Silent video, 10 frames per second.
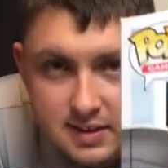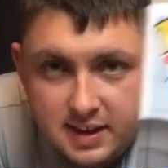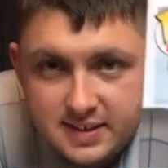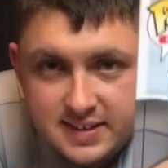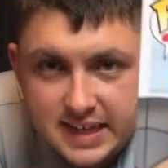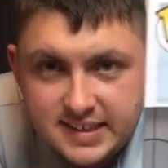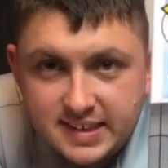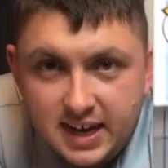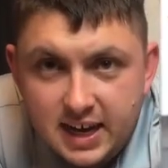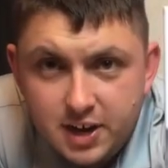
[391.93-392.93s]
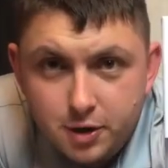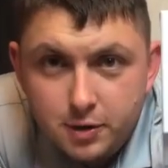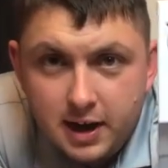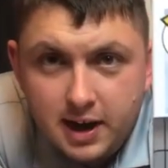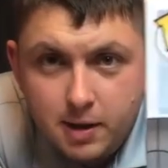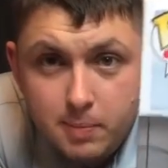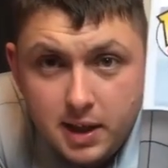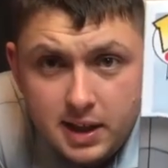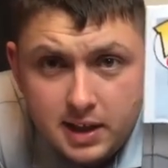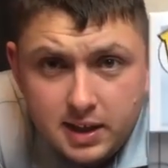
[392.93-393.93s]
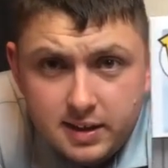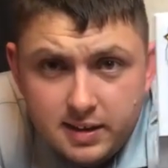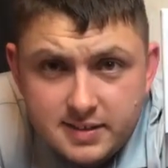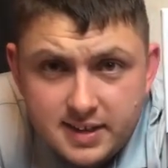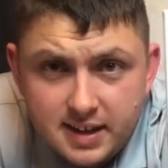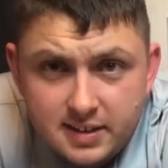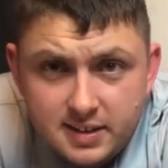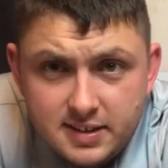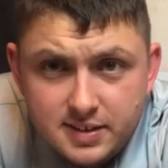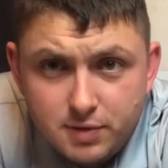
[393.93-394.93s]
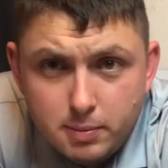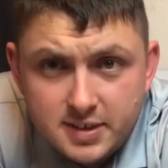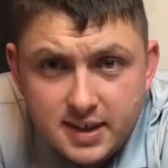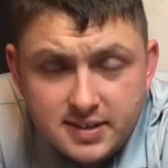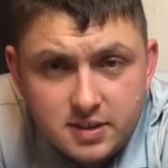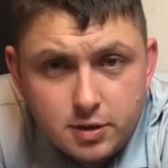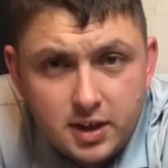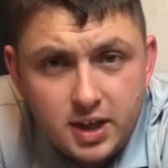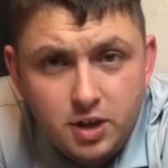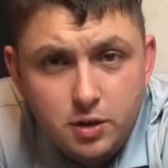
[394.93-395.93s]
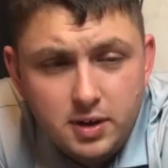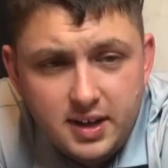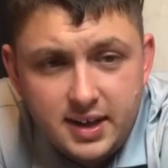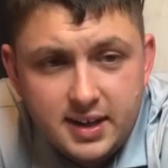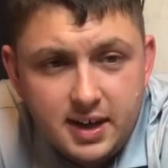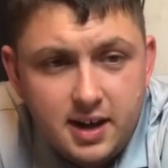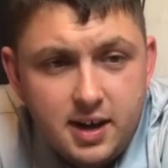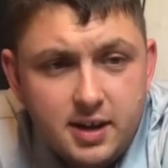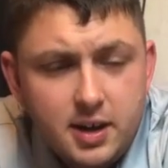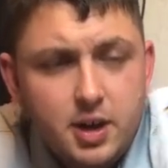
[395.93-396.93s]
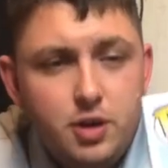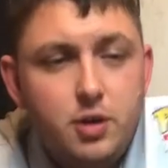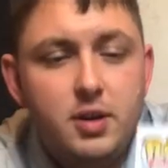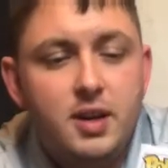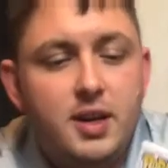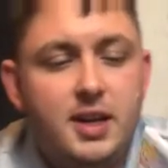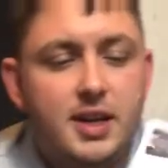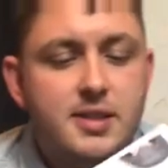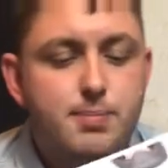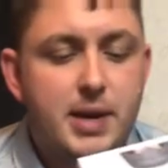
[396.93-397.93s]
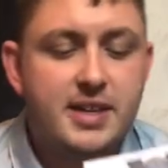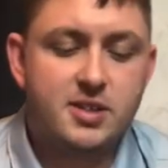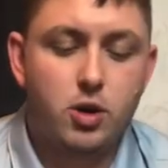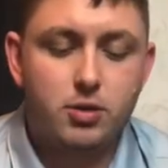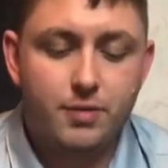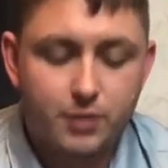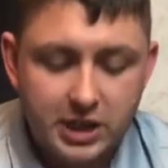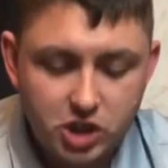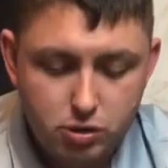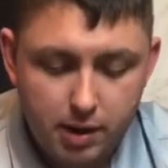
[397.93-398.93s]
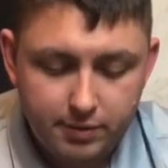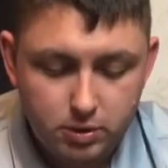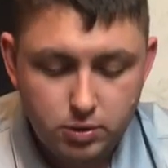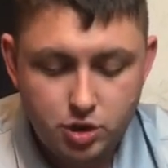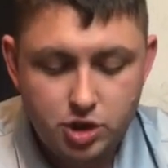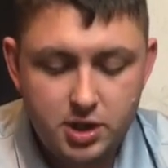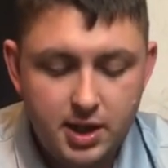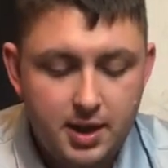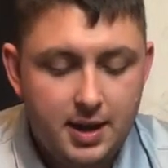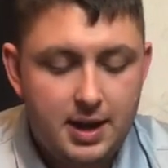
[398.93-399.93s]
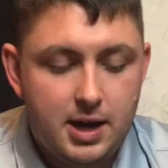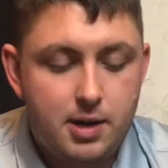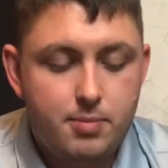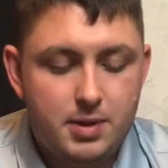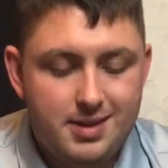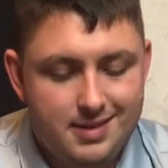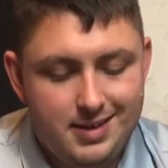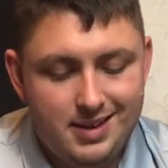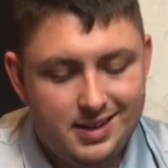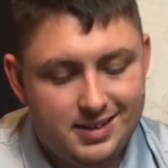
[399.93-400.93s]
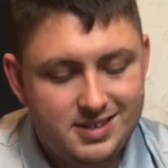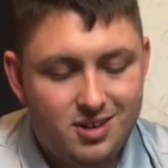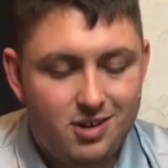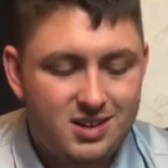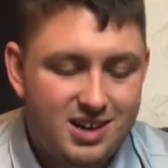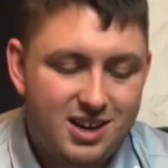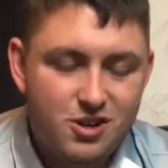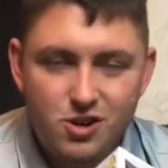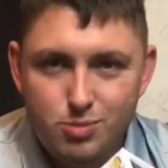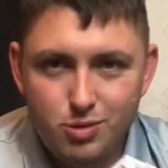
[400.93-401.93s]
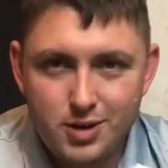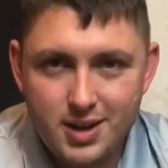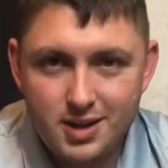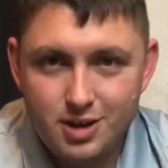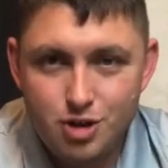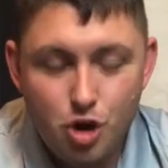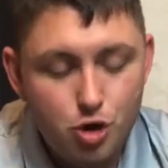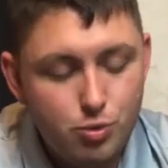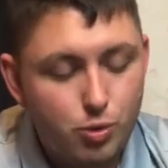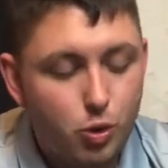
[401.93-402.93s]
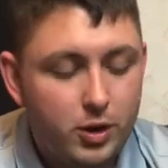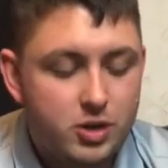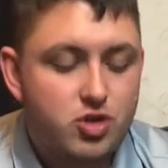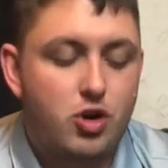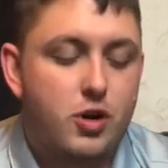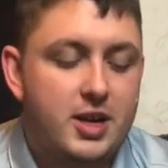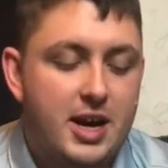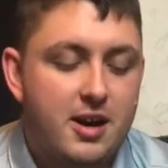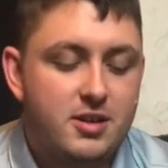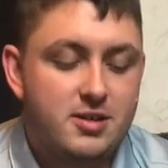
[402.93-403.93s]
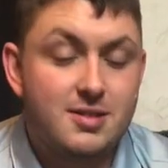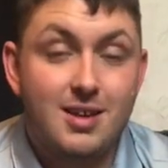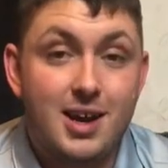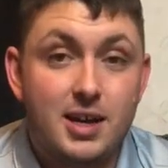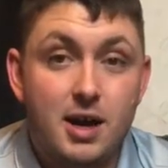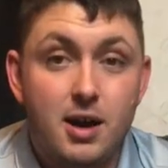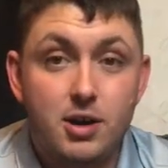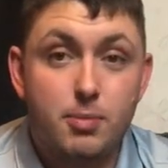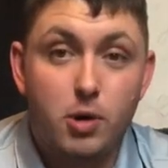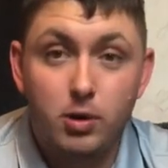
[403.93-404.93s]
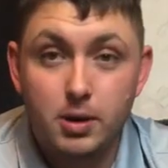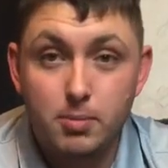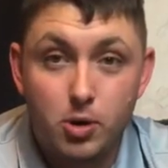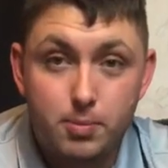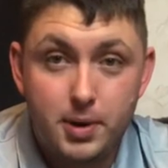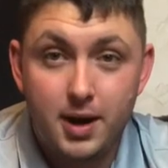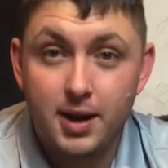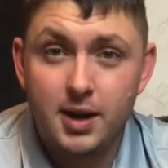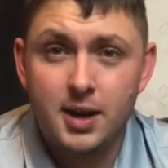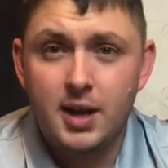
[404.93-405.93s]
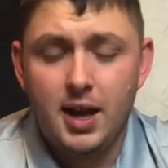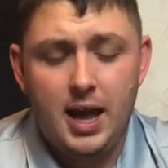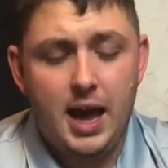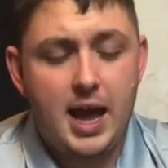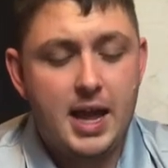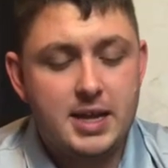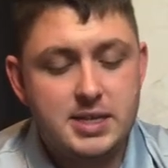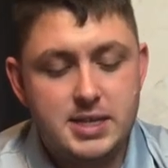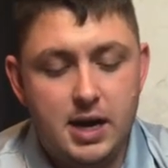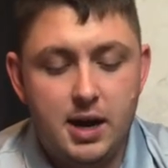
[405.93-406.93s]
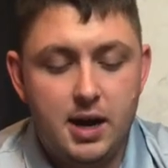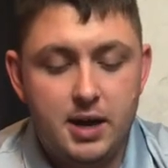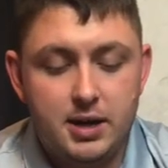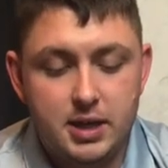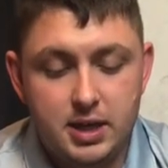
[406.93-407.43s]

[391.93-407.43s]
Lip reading: the assassin Arno. This is from Assassin's Creed Unity. Unity is based on the French Revolution, and it's got notable historic characters like Napoleon Bonaparte and a